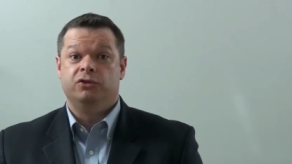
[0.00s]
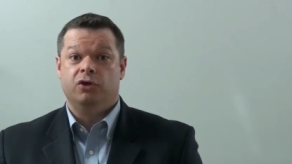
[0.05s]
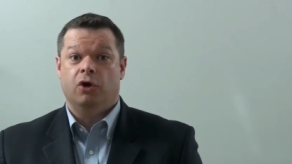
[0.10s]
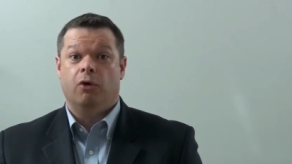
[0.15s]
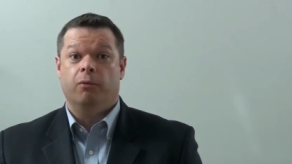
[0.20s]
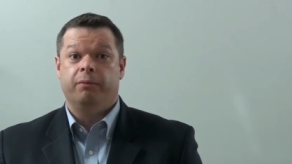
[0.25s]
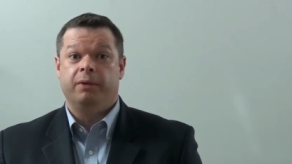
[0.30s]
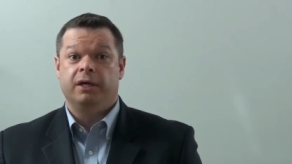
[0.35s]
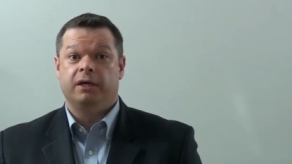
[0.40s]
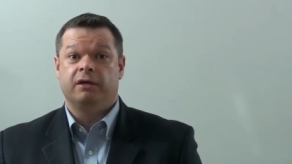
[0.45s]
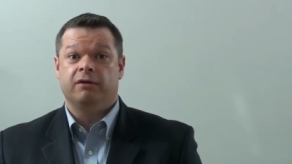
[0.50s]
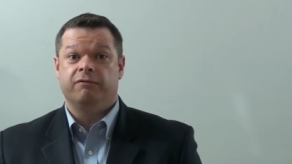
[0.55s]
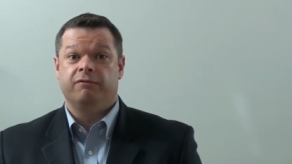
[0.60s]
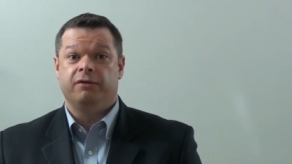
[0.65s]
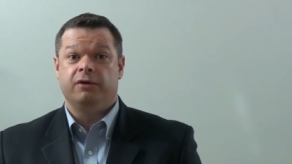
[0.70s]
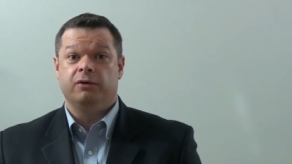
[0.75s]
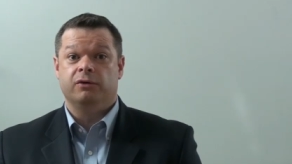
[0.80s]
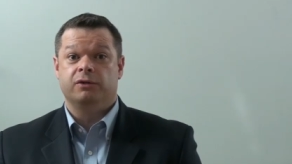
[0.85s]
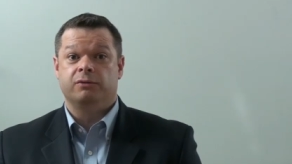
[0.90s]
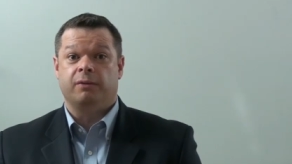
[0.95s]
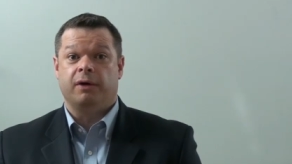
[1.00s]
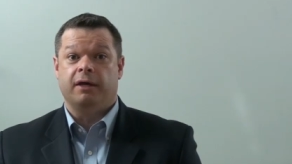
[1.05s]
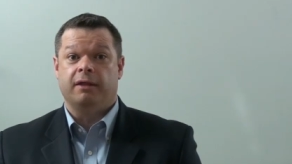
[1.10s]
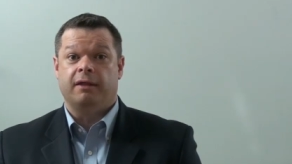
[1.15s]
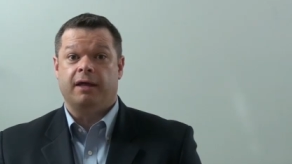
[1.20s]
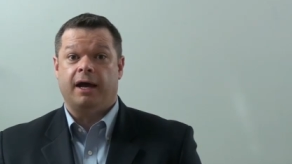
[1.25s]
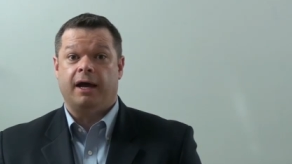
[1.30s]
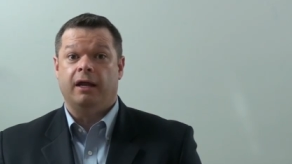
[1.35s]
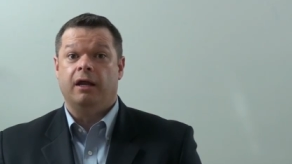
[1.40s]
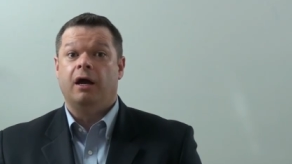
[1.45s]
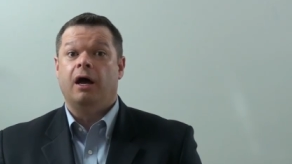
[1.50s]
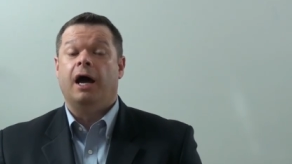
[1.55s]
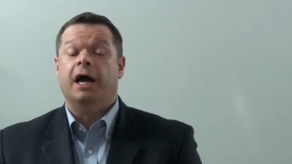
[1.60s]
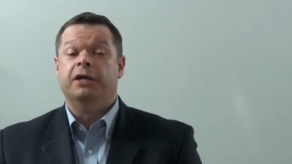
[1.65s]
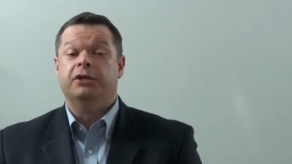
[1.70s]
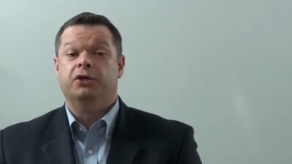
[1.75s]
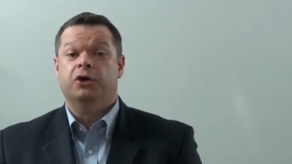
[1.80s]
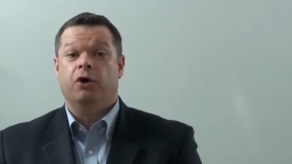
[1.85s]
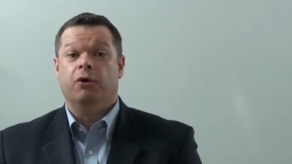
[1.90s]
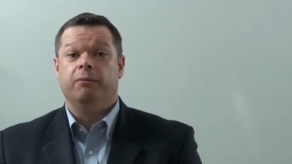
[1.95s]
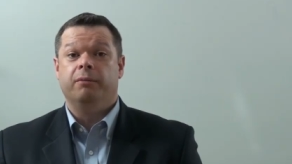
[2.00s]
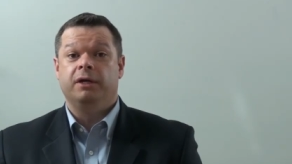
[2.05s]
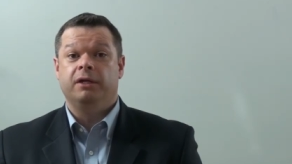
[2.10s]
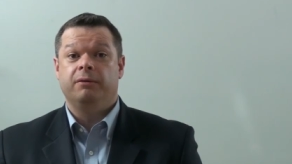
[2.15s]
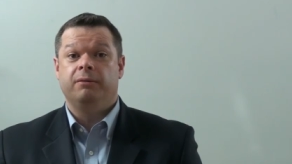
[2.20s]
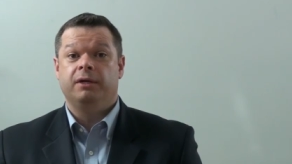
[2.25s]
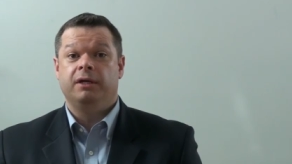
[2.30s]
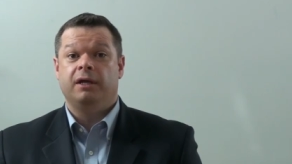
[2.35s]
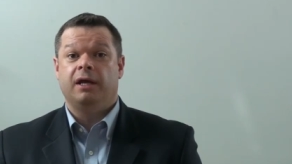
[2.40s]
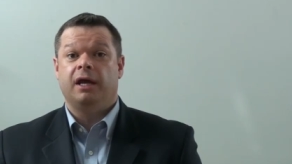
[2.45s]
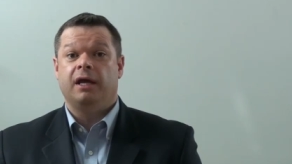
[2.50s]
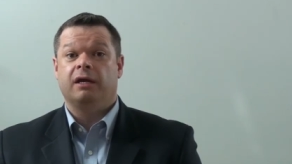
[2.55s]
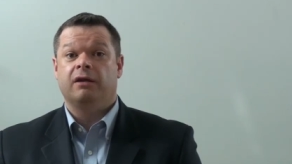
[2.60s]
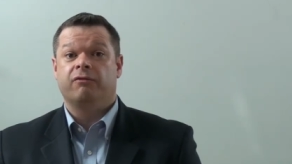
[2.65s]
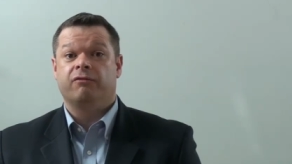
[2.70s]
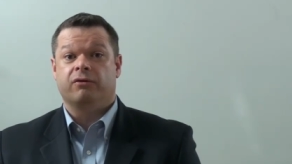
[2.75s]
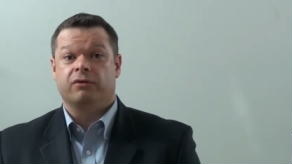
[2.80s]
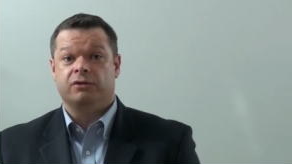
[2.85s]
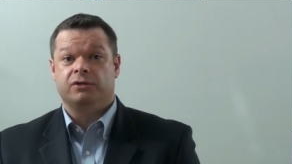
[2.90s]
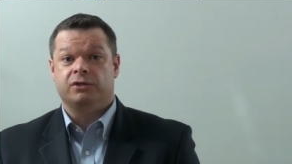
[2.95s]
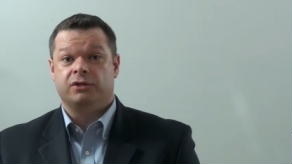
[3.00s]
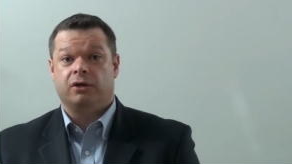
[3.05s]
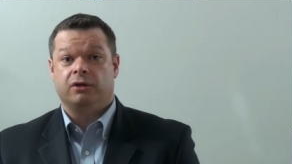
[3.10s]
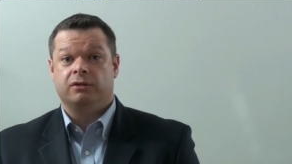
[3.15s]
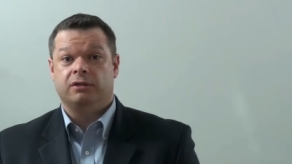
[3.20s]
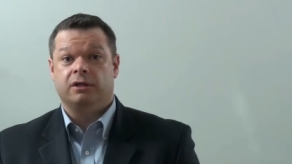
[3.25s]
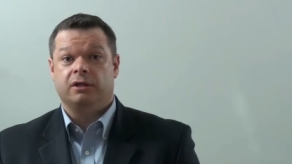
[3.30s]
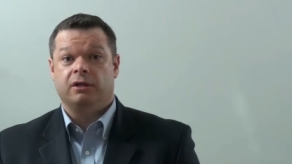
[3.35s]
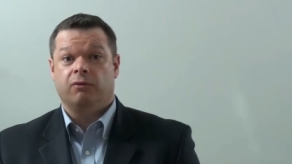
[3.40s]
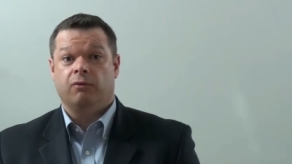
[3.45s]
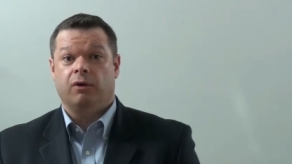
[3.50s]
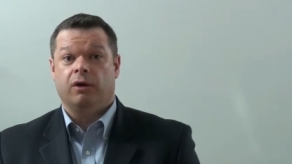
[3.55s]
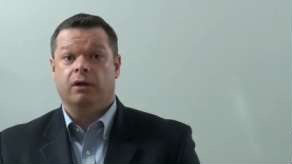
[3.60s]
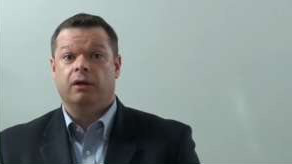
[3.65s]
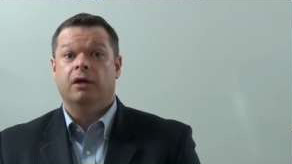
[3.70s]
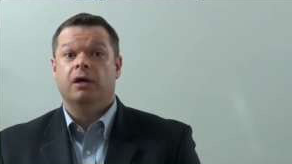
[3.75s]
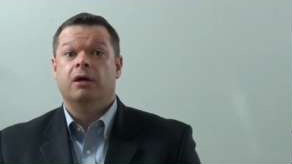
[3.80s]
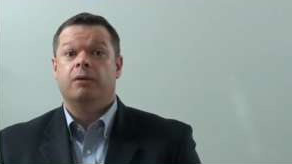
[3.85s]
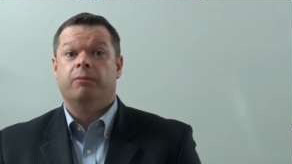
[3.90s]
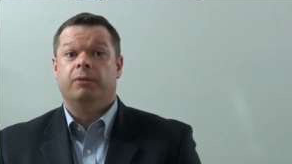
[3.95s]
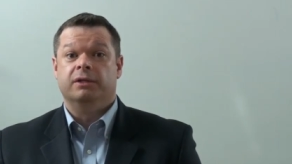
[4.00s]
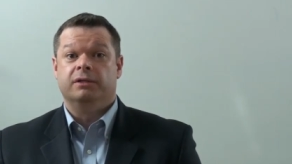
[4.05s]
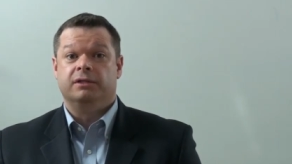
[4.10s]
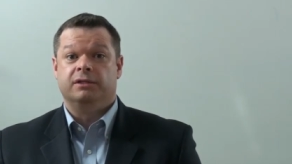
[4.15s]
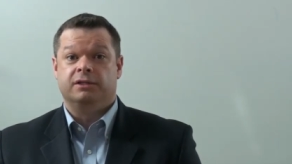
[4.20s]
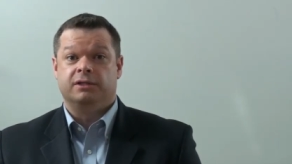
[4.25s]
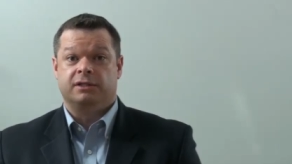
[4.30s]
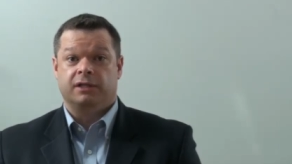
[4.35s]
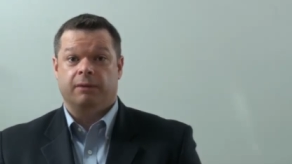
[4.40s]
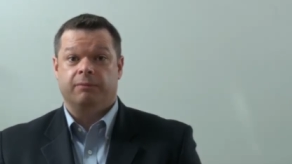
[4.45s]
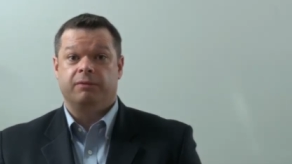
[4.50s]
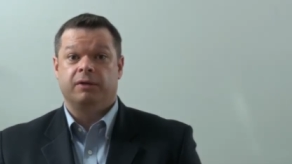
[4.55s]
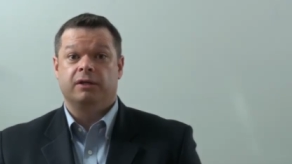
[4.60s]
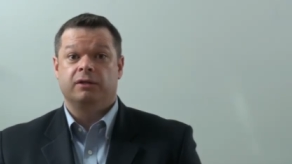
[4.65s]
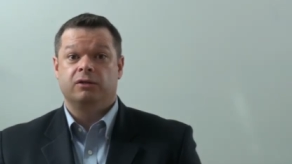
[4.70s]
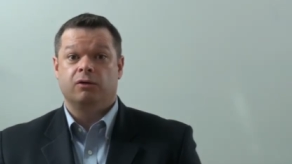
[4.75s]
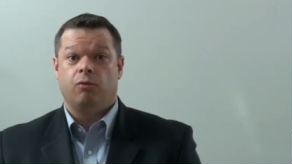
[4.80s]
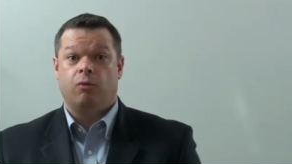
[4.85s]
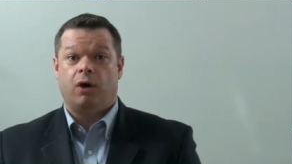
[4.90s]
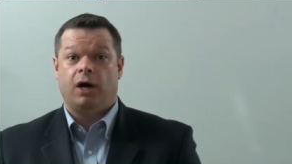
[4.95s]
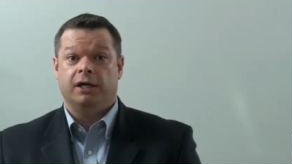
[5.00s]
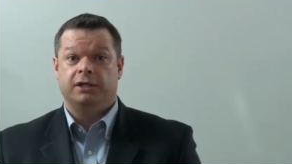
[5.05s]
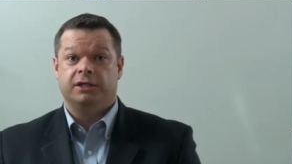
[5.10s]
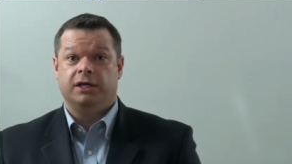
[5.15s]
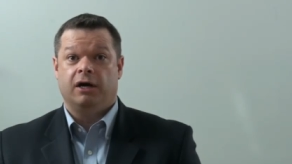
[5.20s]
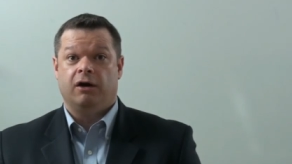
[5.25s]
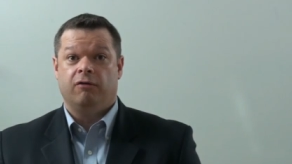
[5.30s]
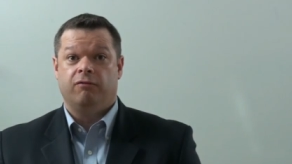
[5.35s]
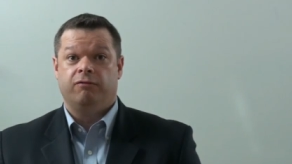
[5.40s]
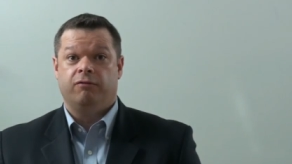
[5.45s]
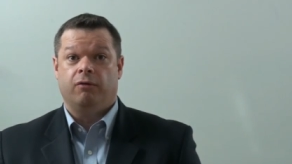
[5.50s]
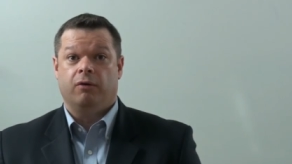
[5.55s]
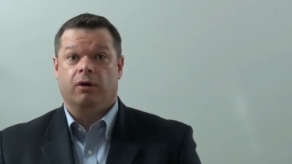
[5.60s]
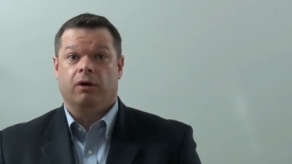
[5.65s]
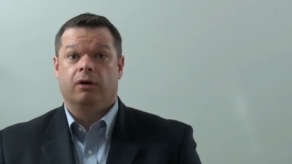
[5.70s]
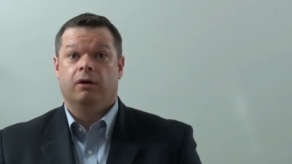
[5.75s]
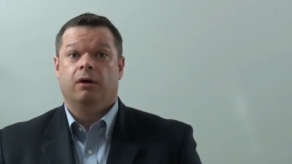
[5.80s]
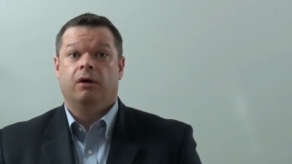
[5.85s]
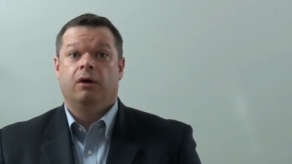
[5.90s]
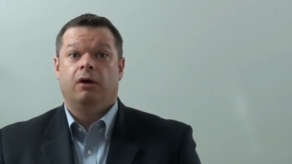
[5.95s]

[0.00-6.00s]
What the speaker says: Don't be confused by that. I don't mean to be negative or insult anyone, but something to watch out for.